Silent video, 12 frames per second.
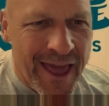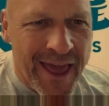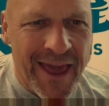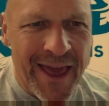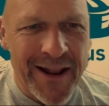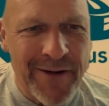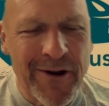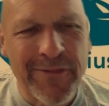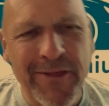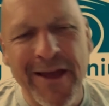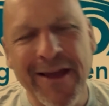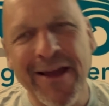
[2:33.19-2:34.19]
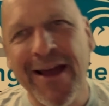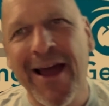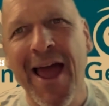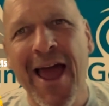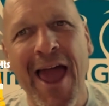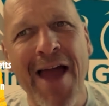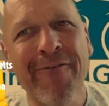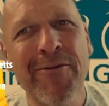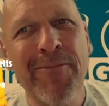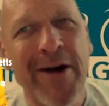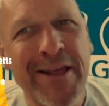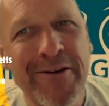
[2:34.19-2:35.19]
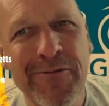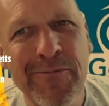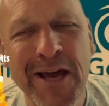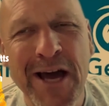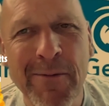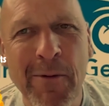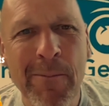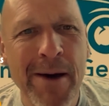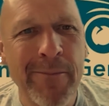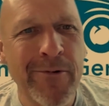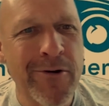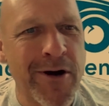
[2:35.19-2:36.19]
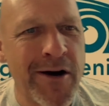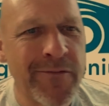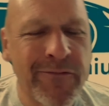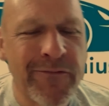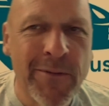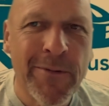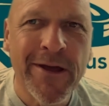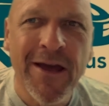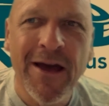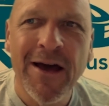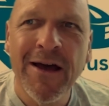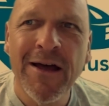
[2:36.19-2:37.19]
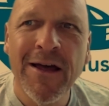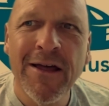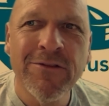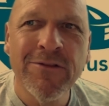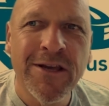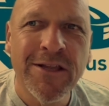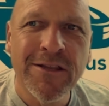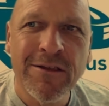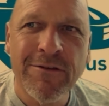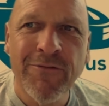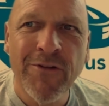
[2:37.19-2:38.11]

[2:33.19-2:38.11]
And I want to thank everybody who's become a member of the Flipping Genius